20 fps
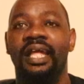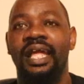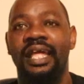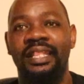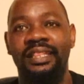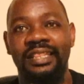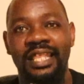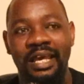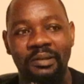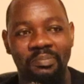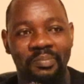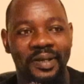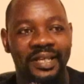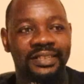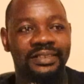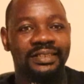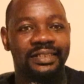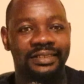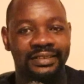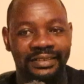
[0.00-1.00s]
and that
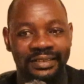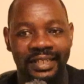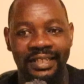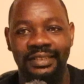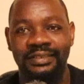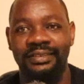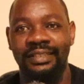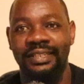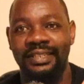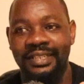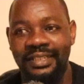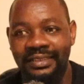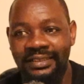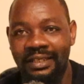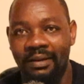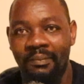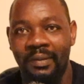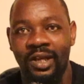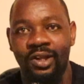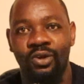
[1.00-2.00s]
person says these
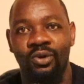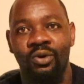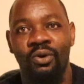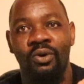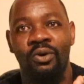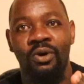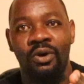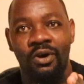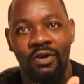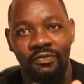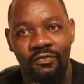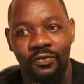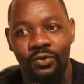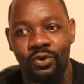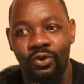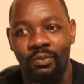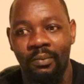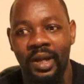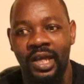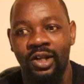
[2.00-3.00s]
are my law
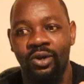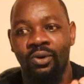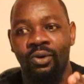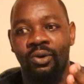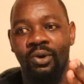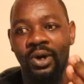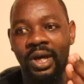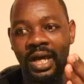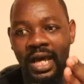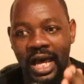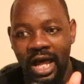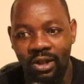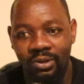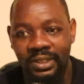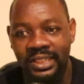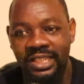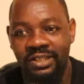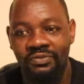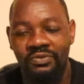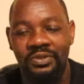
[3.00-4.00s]
follow my law i
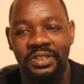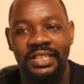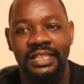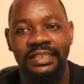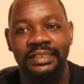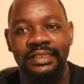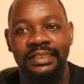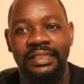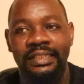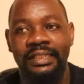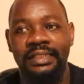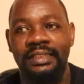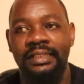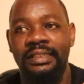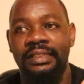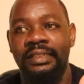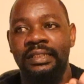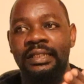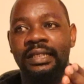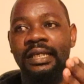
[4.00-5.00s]
will give you the
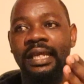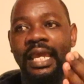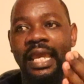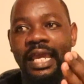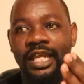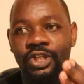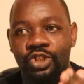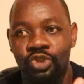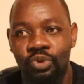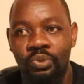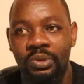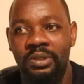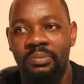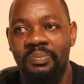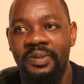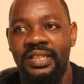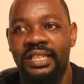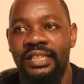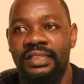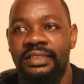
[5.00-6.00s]
degree and you will
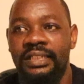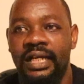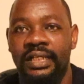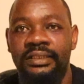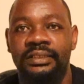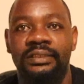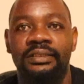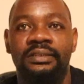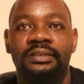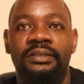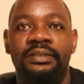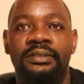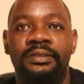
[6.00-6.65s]
be the judge